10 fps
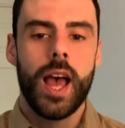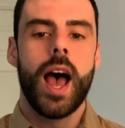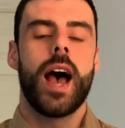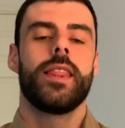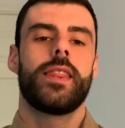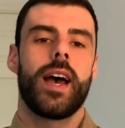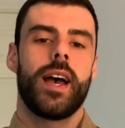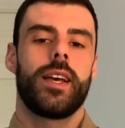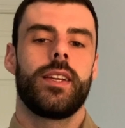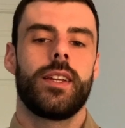and
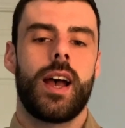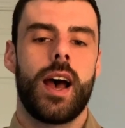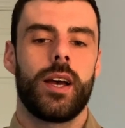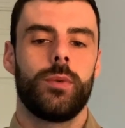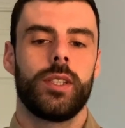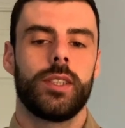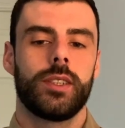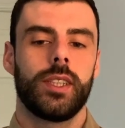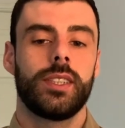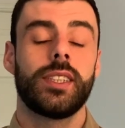then I
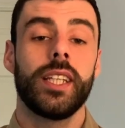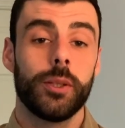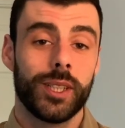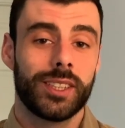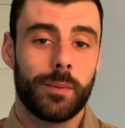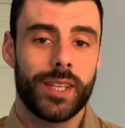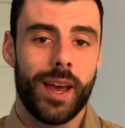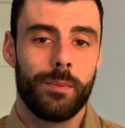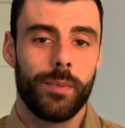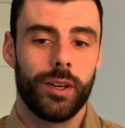will see you in
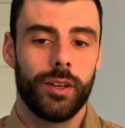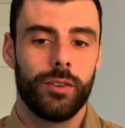September